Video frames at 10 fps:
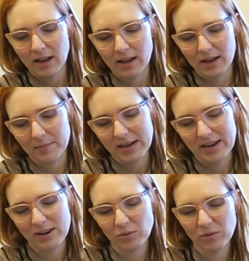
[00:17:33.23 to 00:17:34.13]
Um,
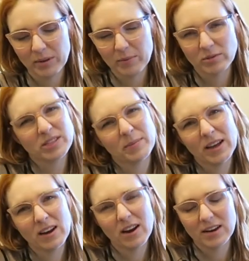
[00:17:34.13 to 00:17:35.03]
and I don't really post
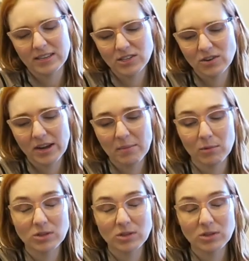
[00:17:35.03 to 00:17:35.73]
about it on Instagram,